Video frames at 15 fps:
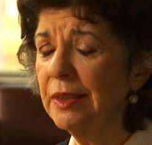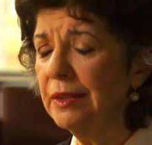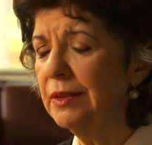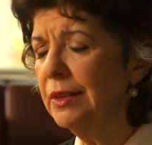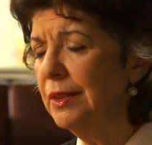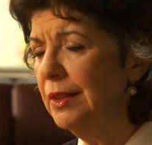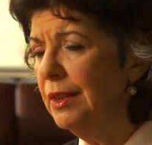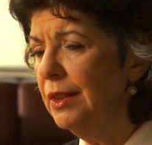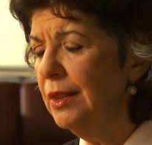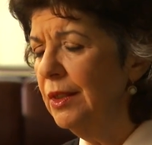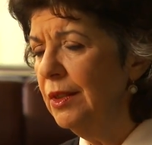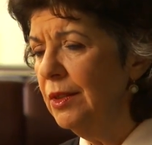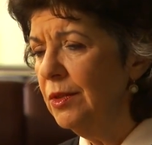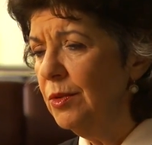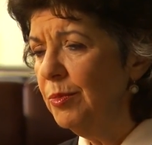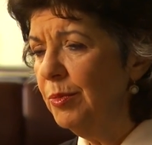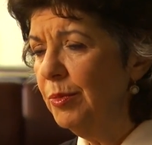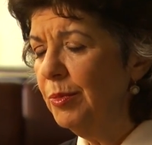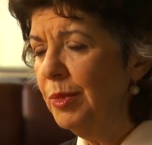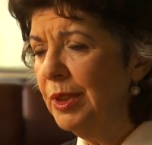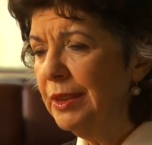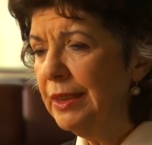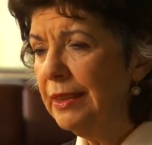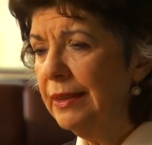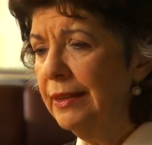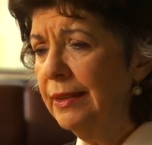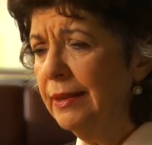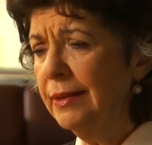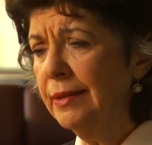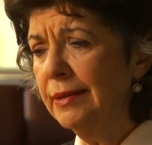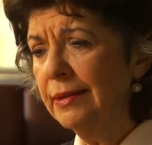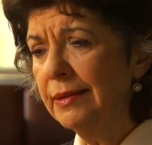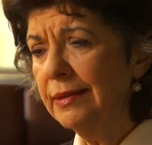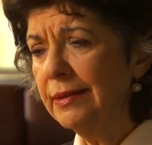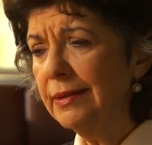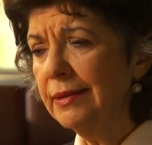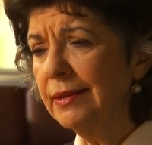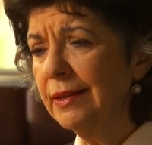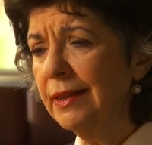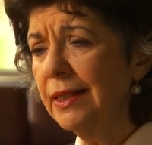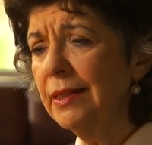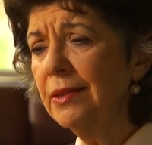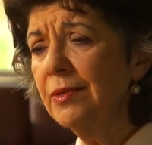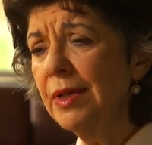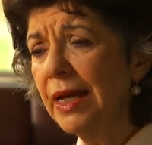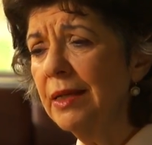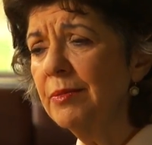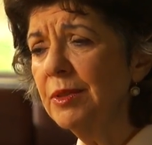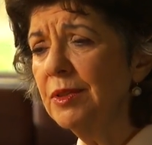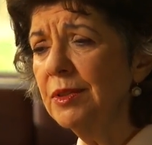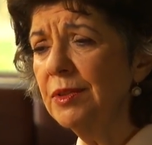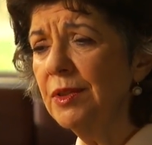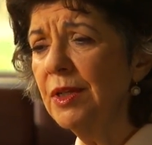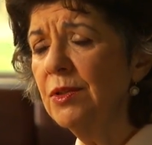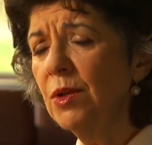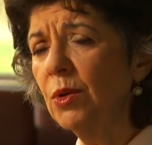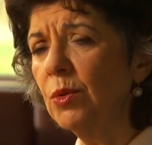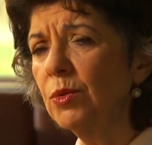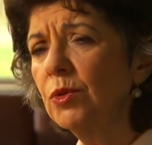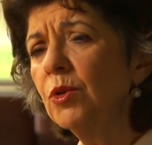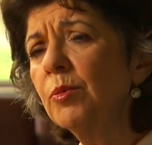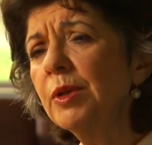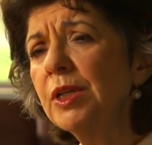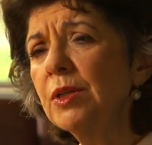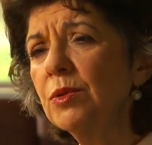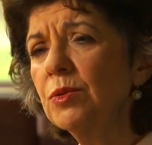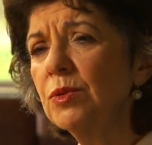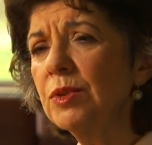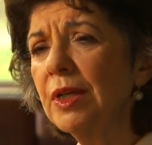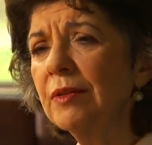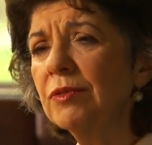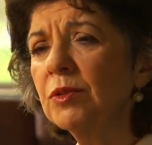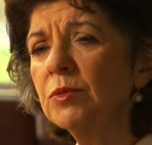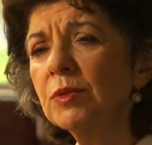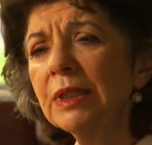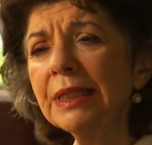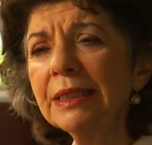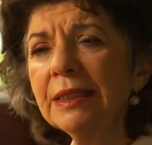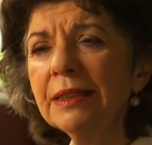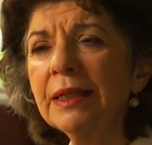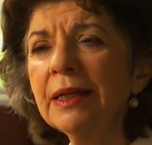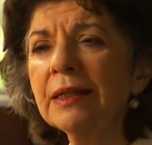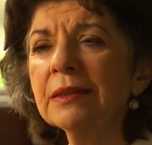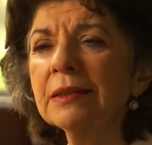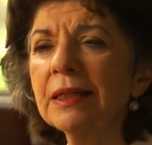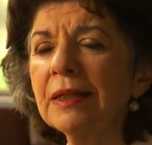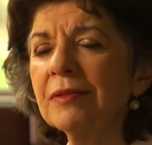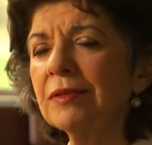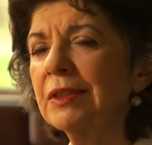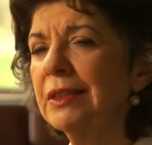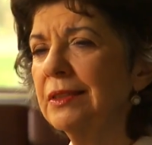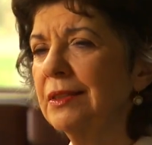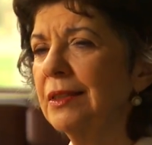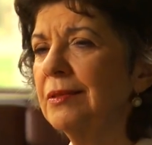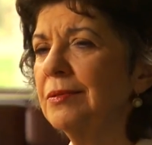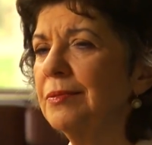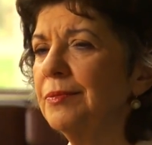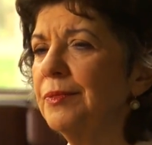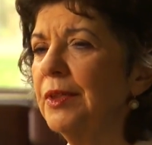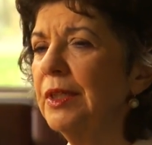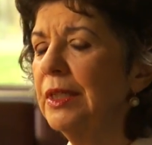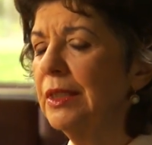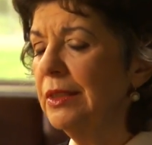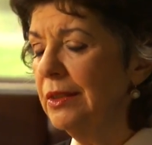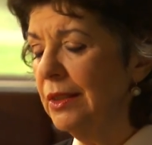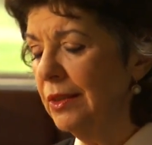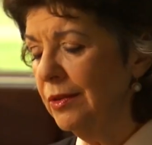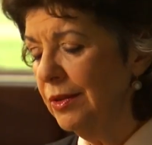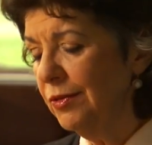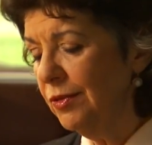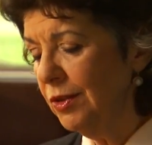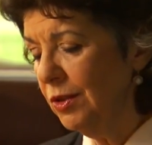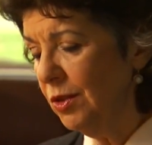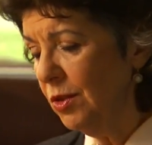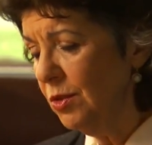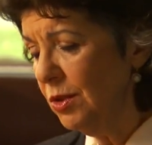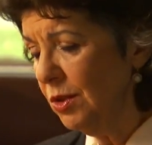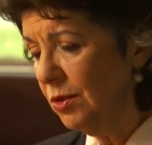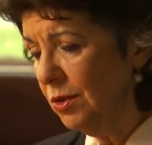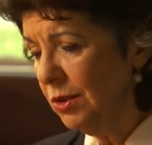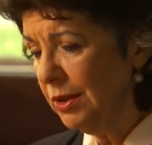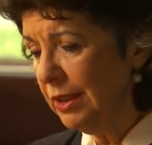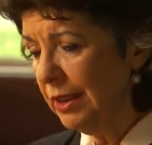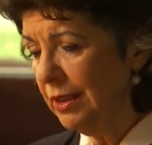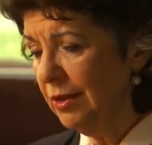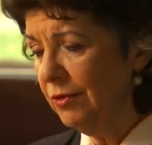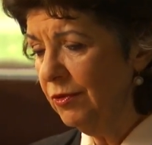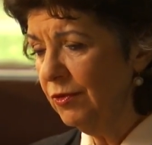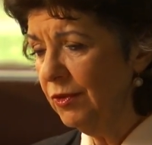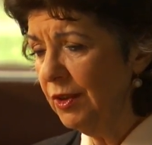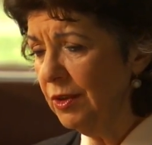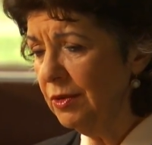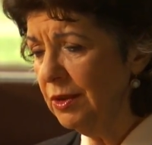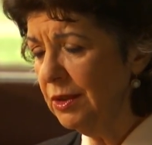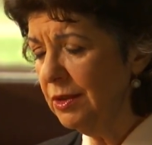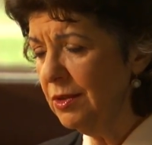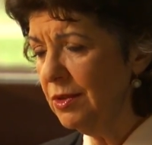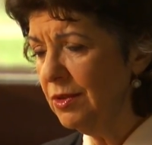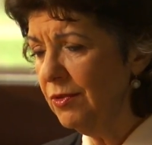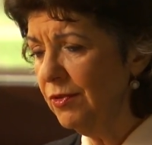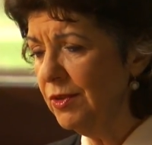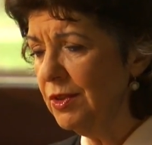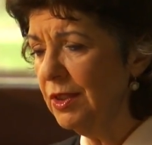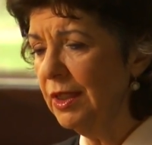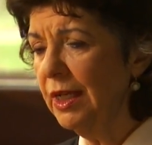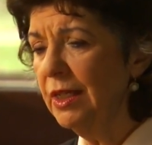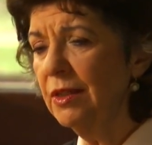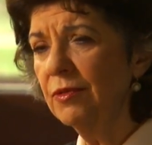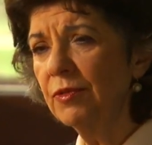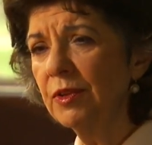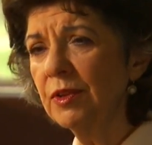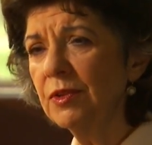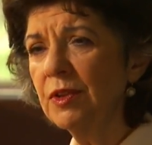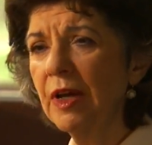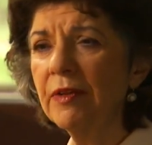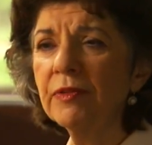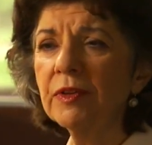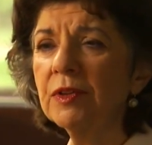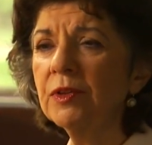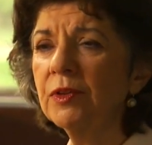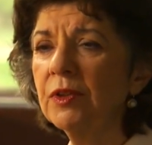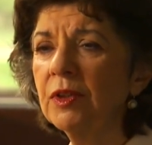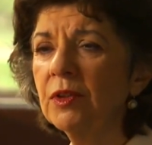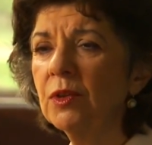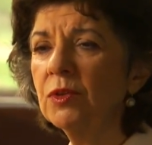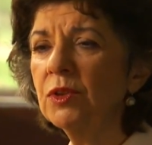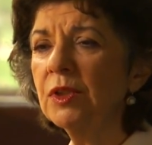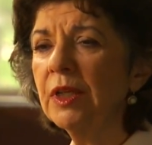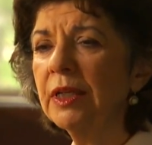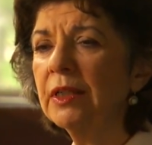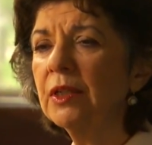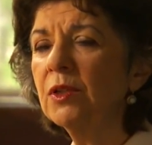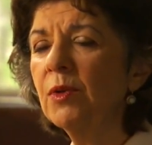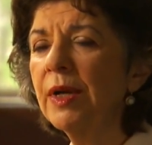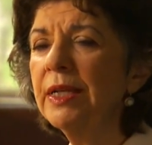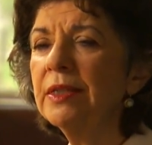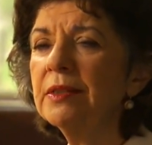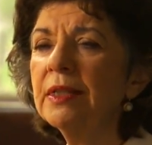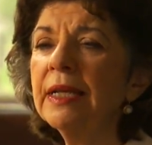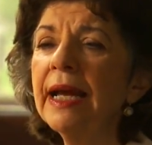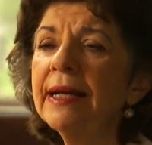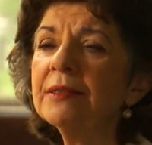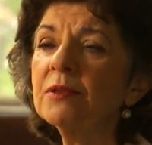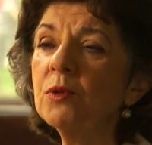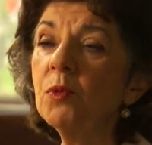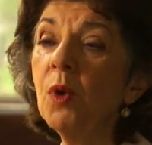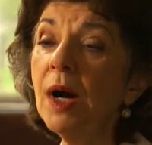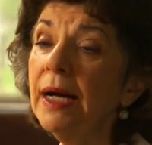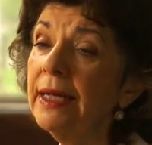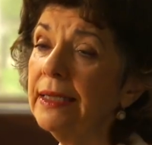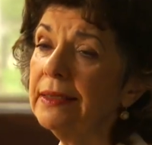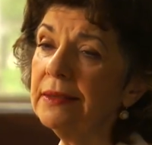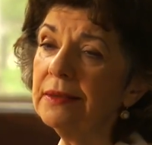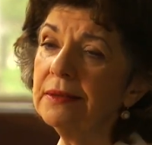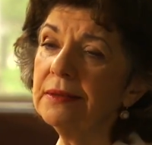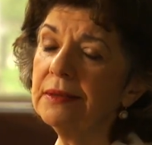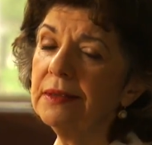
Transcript: side. But they unanimously say no, nobody who's ever really in hell ever gets out. Now, if you go to look at a very sophisticated philosophical theologian like Aquinas and ask why,